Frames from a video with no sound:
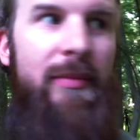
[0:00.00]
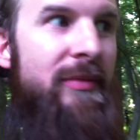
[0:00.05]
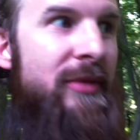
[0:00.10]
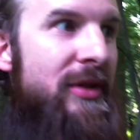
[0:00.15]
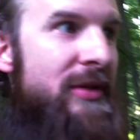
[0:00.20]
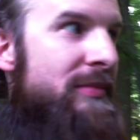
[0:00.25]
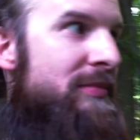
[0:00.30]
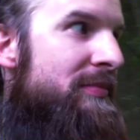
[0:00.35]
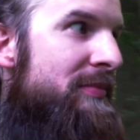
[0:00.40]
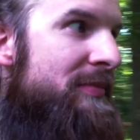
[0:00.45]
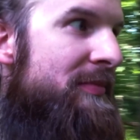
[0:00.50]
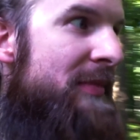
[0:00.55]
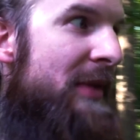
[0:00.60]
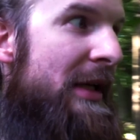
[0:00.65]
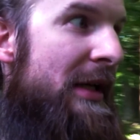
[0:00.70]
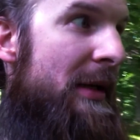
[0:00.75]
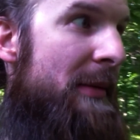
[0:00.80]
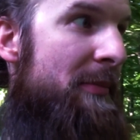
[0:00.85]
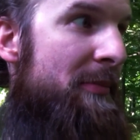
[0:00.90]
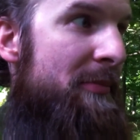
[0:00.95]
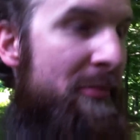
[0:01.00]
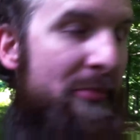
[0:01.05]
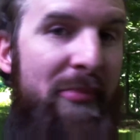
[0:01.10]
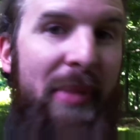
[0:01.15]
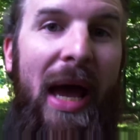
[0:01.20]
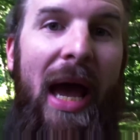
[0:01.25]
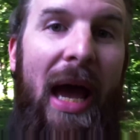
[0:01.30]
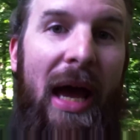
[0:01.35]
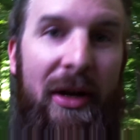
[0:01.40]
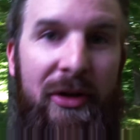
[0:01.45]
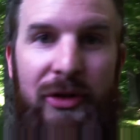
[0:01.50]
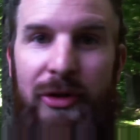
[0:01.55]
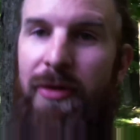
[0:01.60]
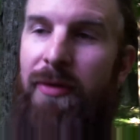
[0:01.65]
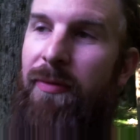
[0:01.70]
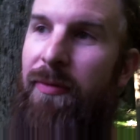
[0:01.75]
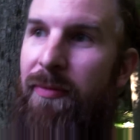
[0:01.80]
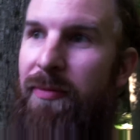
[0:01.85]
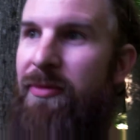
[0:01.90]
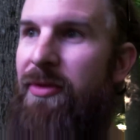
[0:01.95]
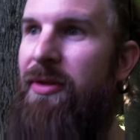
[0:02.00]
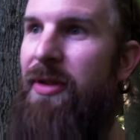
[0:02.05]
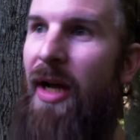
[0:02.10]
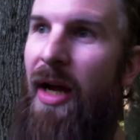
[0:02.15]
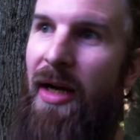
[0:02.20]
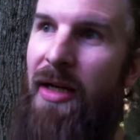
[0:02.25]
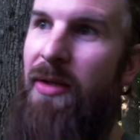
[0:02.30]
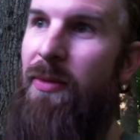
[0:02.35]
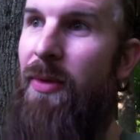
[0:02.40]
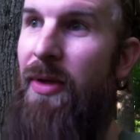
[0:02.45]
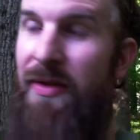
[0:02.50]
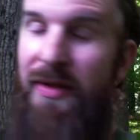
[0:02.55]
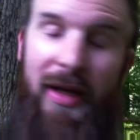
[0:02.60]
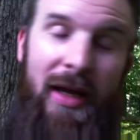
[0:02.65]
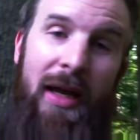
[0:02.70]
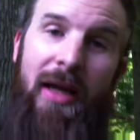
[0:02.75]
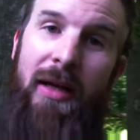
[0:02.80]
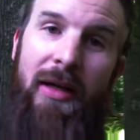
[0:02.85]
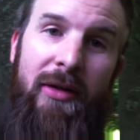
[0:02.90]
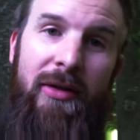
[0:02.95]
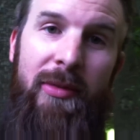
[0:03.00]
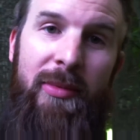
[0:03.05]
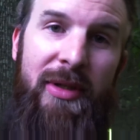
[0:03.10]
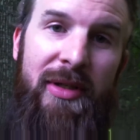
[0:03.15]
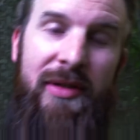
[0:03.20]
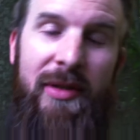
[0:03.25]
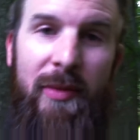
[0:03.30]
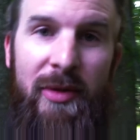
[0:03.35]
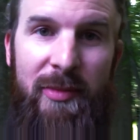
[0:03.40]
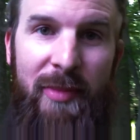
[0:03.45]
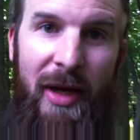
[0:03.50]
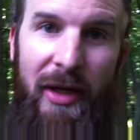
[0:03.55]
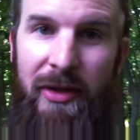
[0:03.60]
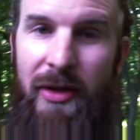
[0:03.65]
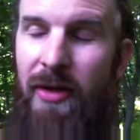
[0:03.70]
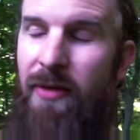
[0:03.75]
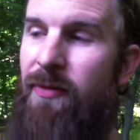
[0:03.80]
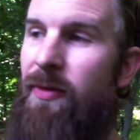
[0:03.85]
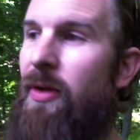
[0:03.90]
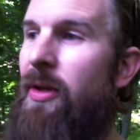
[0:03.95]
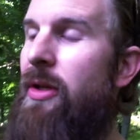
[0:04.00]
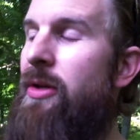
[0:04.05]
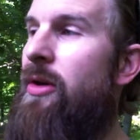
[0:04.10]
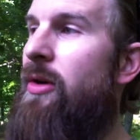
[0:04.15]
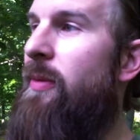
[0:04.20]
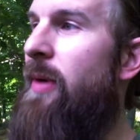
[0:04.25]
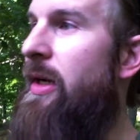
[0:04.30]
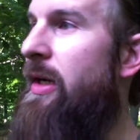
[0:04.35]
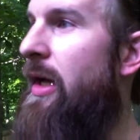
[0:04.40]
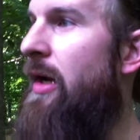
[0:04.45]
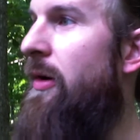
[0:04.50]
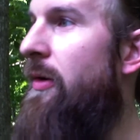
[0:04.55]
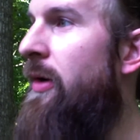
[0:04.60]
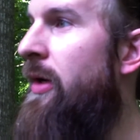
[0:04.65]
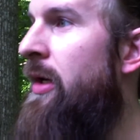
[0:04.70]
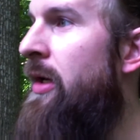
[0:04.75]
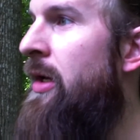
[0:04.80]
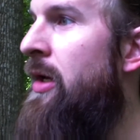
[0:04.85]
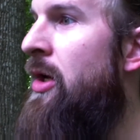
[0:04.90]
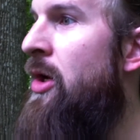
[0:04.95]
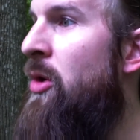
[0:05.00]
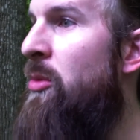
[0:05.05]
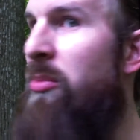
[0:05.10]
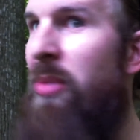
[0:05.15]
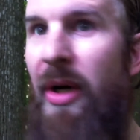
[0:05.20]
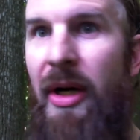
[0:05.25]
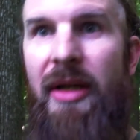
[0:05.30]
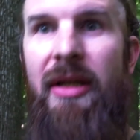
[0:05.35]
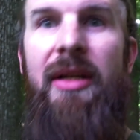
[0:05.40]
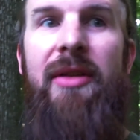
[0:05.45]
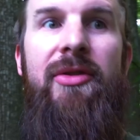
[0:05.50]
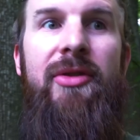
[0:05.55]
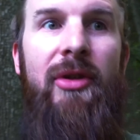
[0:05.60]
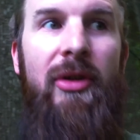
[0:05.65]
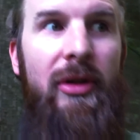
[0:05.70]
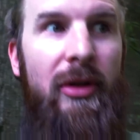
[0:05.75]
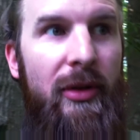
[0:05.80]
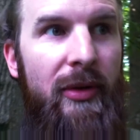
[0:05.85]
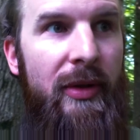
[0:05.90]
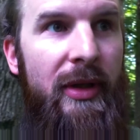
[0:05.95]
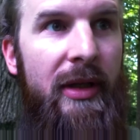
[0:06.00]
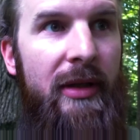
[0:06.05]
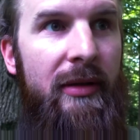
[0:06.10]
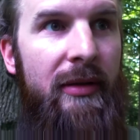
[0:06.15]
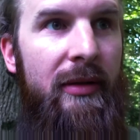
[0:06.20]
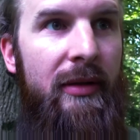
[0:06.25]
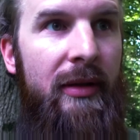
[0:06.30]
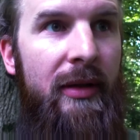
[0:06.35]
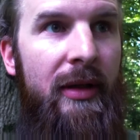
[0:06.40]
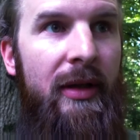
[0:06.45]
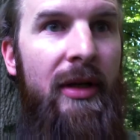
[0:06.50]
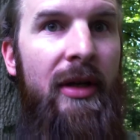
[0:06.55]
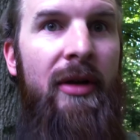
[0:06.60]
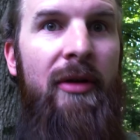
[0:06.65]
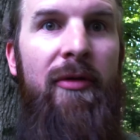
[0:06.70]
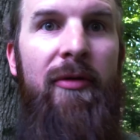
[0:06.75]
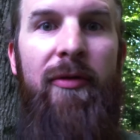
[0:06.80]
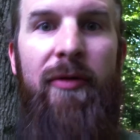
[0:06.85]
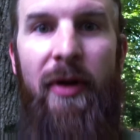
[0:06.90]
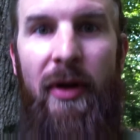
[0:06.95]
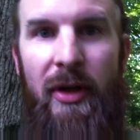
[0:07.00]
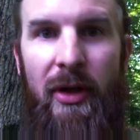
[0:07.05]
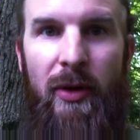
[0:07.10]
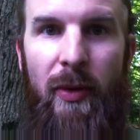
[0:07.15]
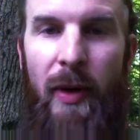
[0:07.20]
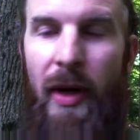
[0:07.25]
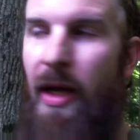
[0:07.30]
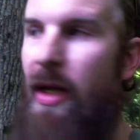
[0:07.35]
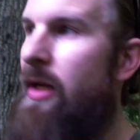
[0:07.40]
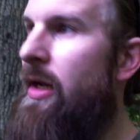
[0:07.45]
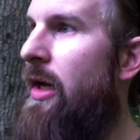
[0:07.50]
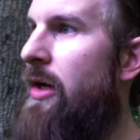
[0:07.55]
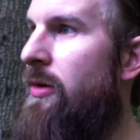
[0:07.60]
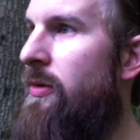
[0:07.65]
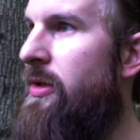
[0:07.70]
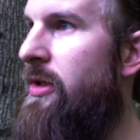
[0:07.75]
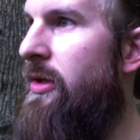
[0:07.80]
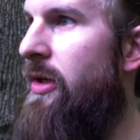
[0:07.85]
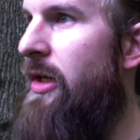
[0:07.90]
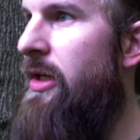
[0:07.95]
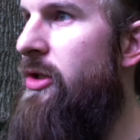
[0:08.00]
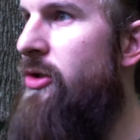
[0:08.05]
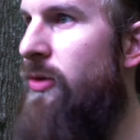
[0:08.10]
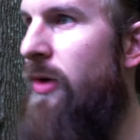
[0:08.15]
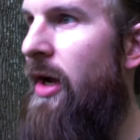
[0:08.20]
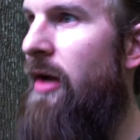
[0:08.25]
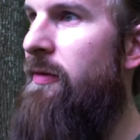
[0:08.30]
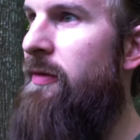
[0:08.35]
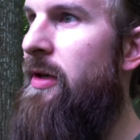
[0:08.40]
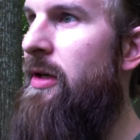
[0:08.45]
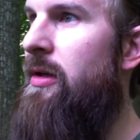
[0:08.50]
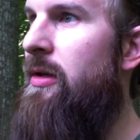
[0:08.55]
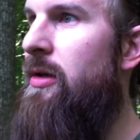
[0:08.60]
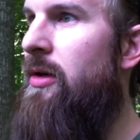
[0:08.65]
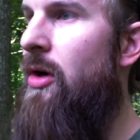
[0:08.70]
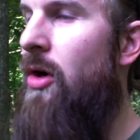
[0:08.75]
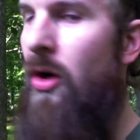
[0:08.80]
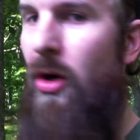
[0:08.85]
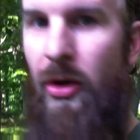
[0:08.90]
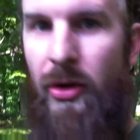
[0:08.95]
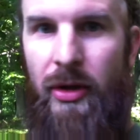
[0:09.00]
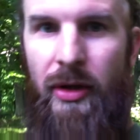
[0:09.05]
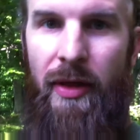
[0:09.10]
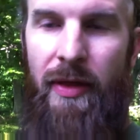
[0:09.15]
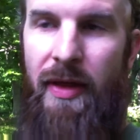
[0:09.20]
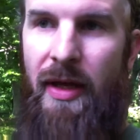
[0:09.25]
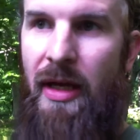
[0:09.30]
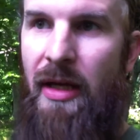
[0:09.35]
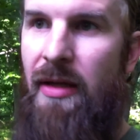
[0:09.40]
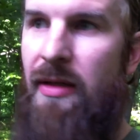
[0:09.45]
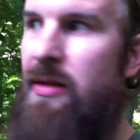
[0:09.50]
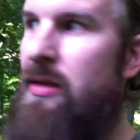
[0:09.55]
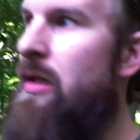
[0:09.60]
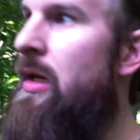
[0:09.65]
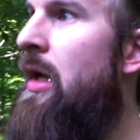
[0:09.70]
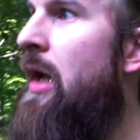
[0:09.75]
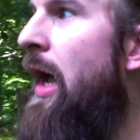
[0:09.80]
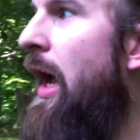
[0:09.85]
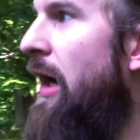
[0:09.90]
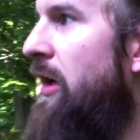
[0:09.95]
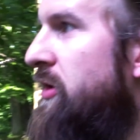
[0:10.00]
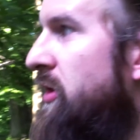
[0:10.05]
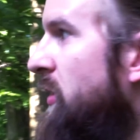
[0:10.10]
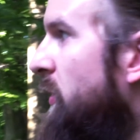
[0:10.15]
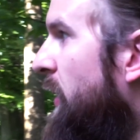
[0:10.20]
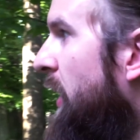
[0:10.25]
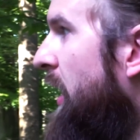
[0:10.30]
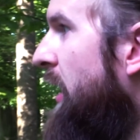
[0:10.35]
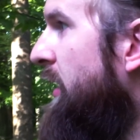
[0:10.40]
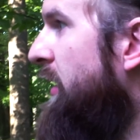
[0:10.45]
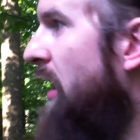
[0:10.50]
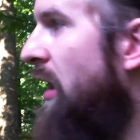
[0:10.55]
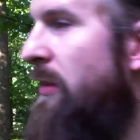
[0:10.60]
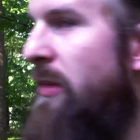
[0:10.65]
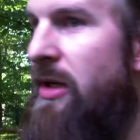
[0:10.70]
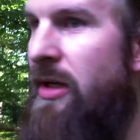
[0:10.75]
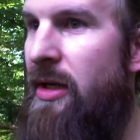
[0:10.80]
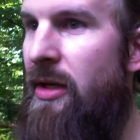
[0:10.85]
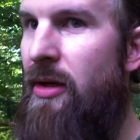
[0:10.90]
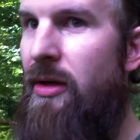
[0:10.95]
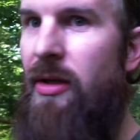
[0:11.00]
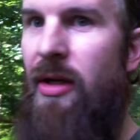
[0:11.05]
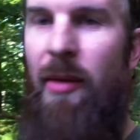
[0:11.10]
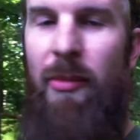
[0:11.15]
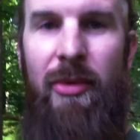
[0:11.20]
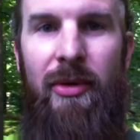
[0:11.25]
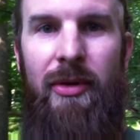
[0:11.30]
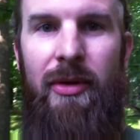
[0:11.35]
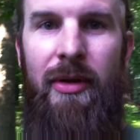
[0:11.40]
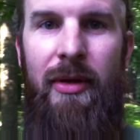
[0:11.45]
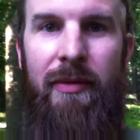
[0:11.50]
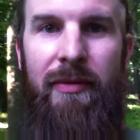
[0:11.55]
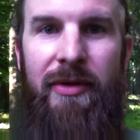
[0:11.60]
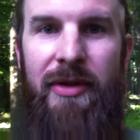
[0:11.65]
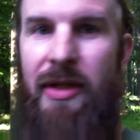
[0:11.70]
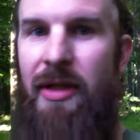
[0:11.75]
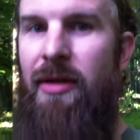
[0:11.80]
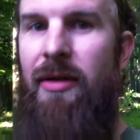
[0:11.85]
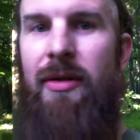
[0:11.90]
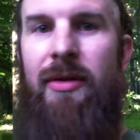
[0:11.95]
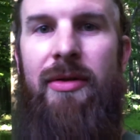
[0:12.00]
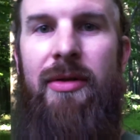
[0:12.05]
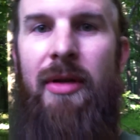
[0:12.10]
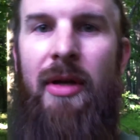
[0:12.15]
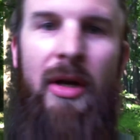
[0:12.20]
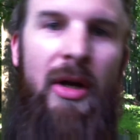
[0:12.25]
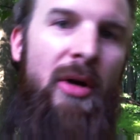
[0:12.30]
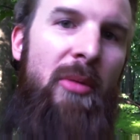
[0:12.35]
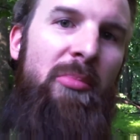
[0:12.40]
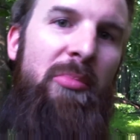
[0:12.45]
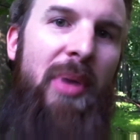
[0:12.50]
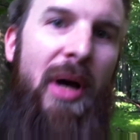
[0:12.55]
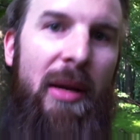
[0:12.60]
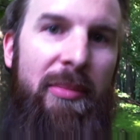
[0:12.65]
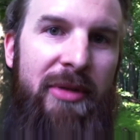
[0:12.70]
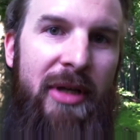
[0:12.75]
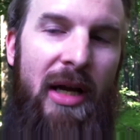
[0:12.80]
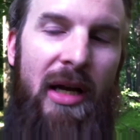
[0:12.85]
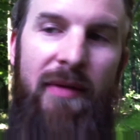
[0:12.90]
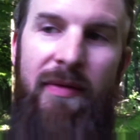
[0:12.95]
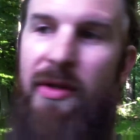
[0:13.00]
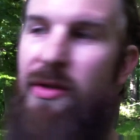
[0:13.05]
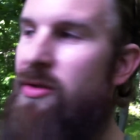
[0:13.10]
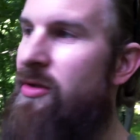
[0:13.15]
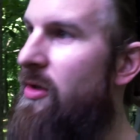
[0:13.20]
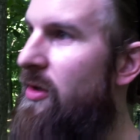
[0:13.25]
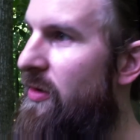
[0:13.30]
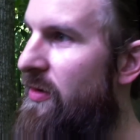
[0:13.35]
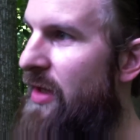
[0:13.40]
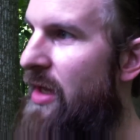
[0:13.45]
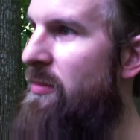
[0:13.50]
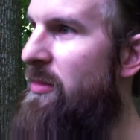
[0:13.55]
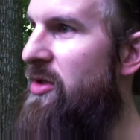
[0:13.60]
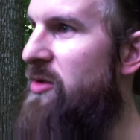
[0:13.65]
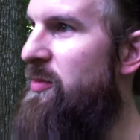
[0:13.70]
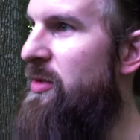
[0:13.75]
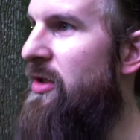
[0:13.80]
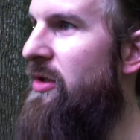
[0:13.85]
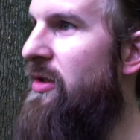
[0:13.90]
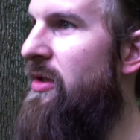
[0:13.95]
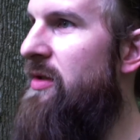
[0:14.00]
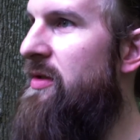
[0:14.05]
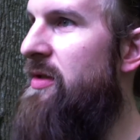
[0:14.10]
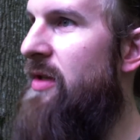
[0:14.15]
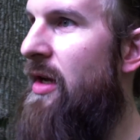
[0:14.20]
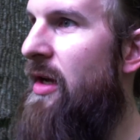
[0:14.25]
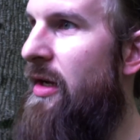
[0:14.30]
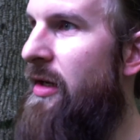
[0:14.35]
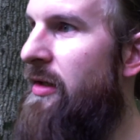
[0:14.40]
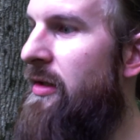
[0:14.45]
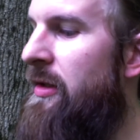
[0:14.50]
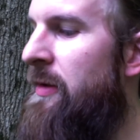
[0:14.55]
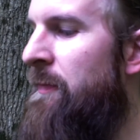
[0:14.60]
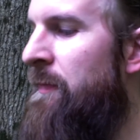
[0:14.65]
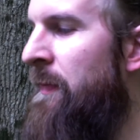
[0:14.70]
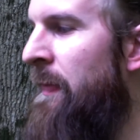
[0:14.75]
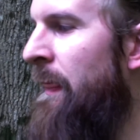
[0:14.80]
I'm just in a patch of tiny woods. Heck, I could be in someone's backyard for all I know right now. But it's secluded, fairly quiet. I don't hear any traffic, all good things. Actually, when I came in here, a couple of deers popped out of it, so that must be a good sign.